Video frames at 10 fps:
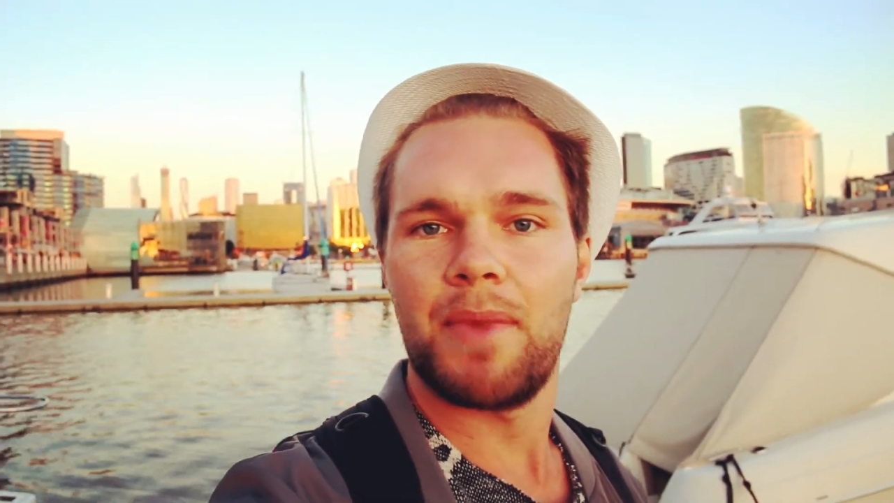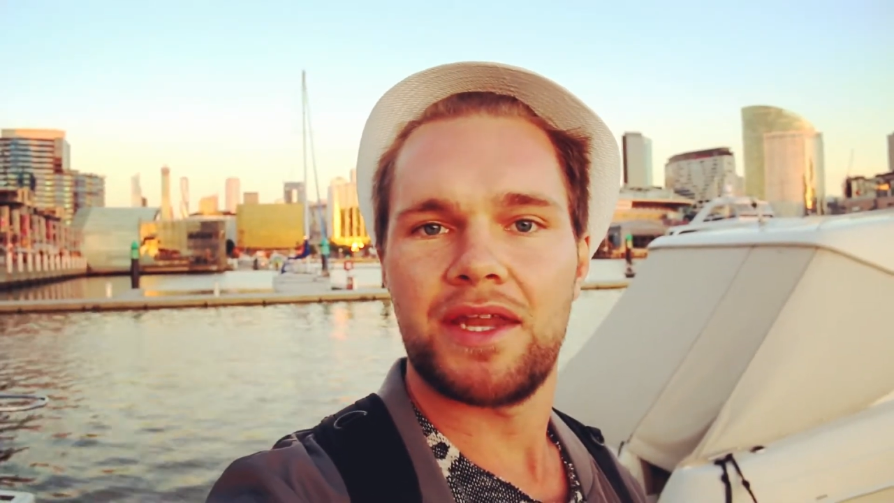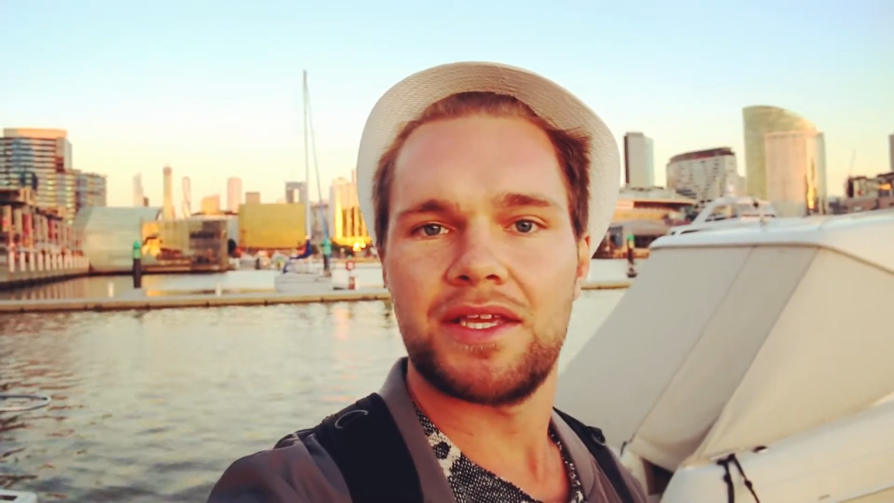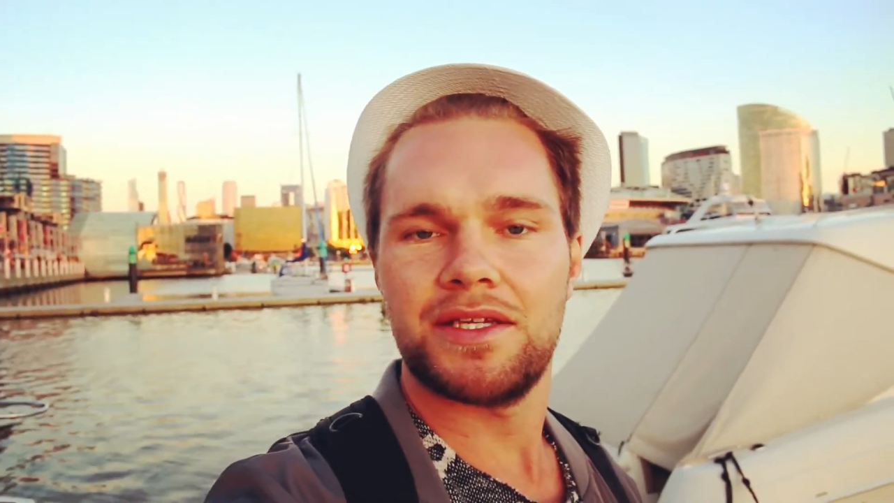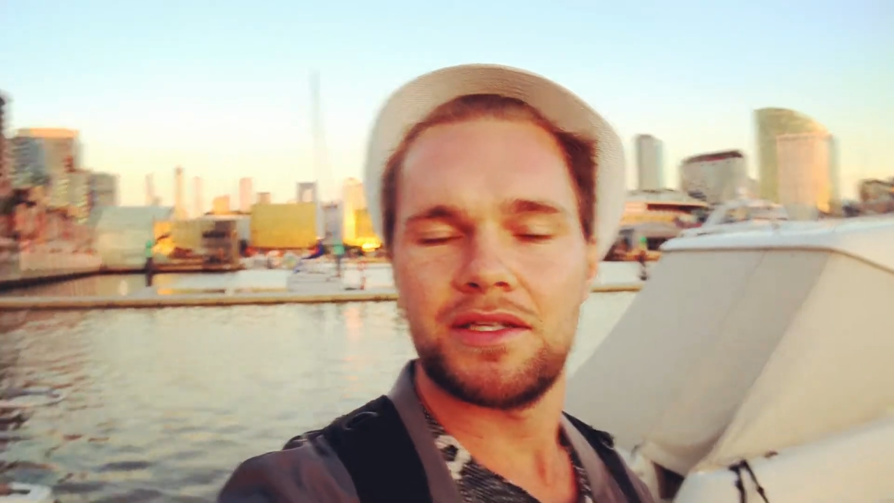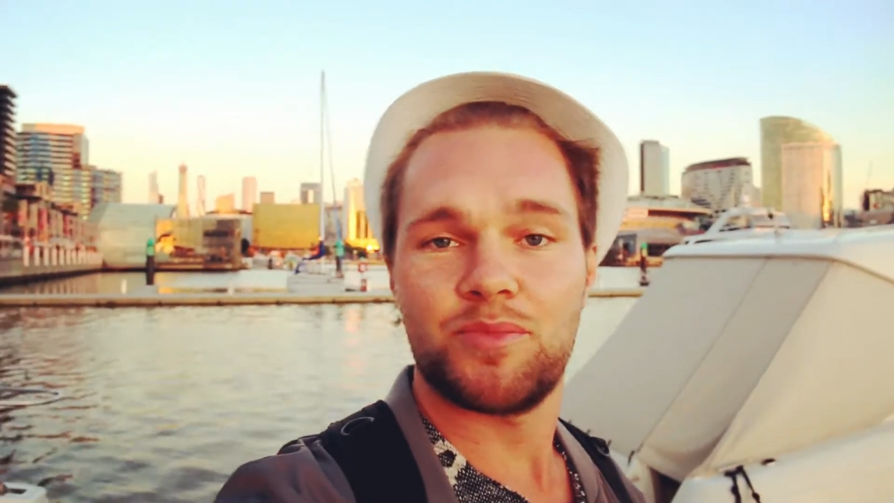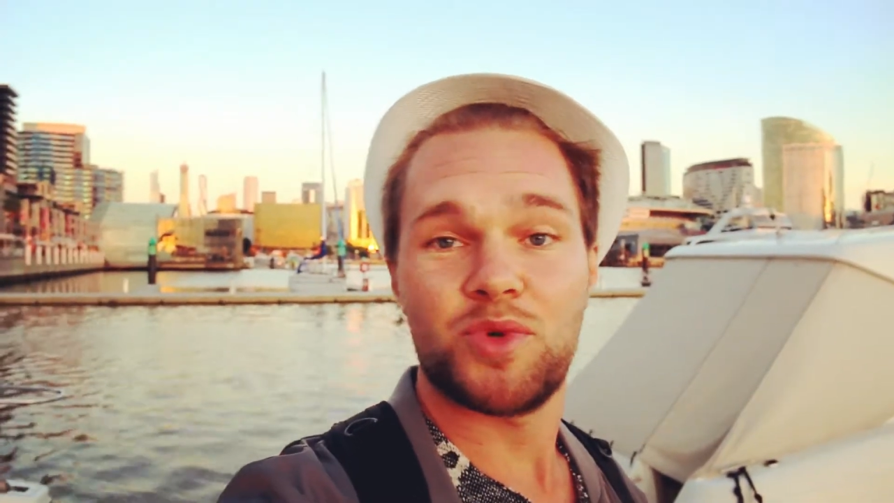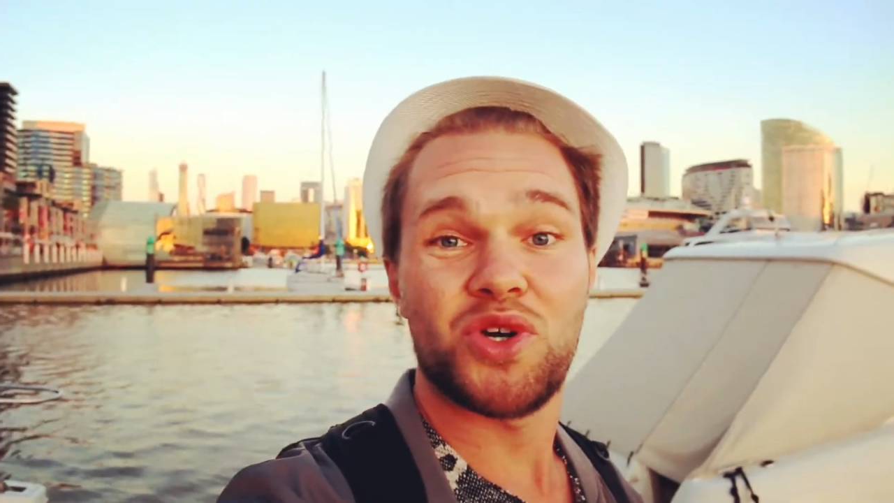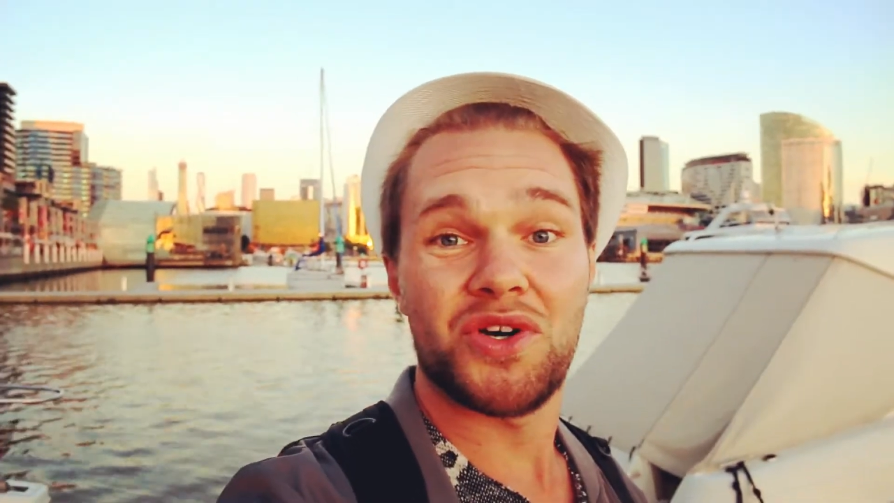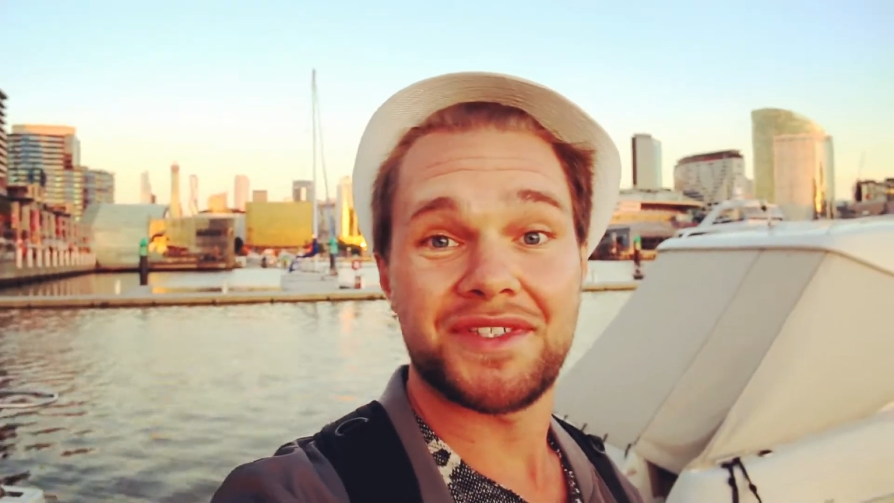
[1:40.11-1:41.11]
money here
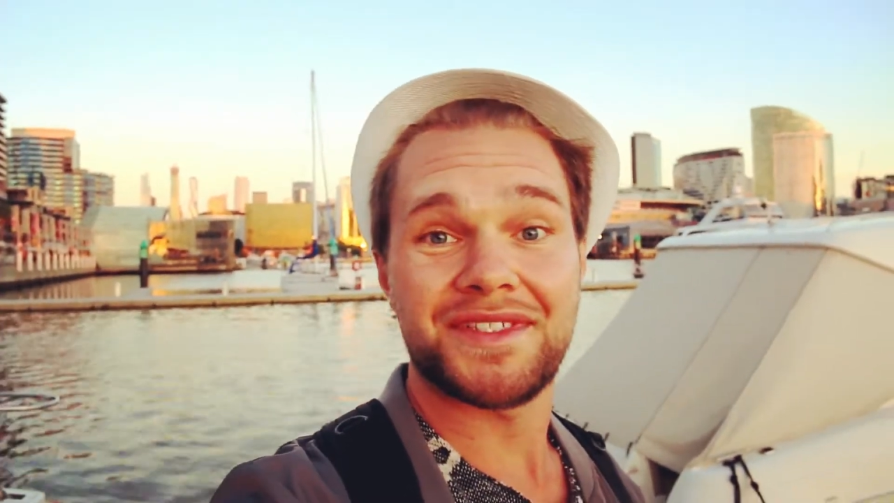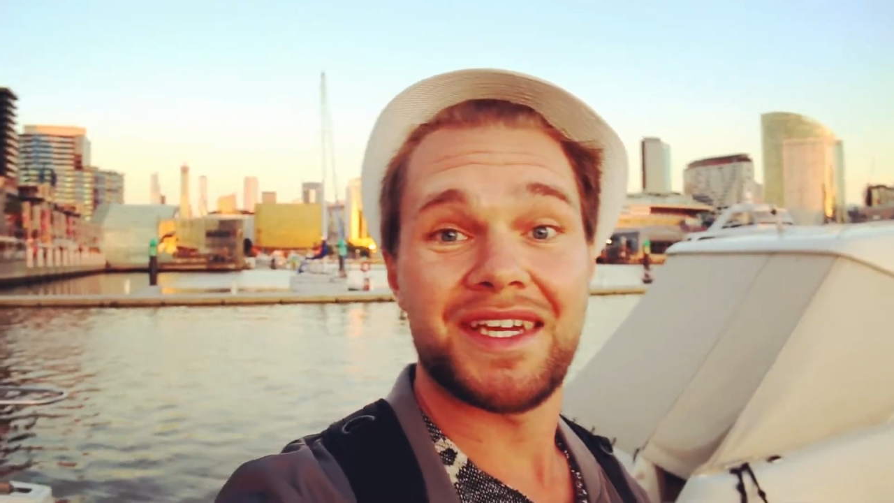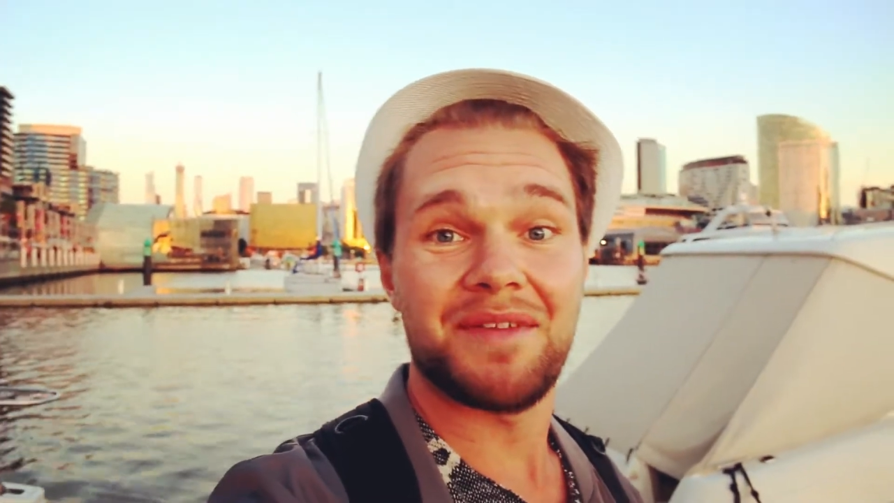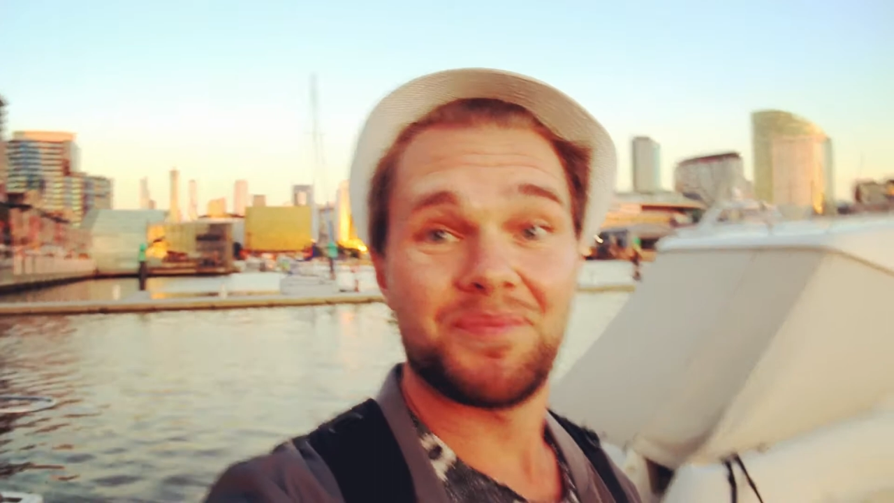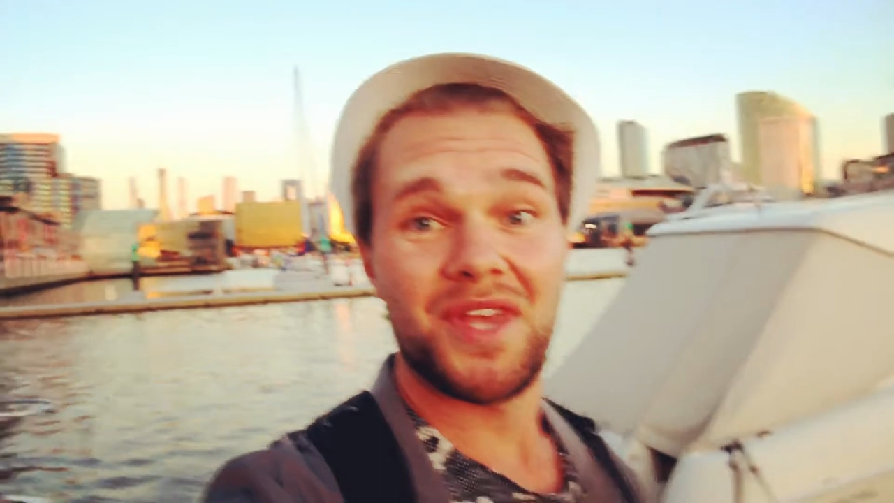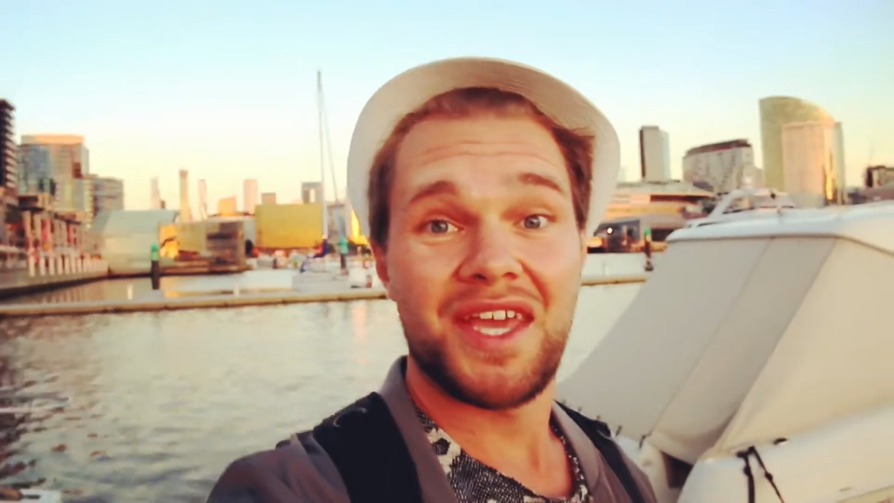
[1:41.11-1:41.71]
because, yeah,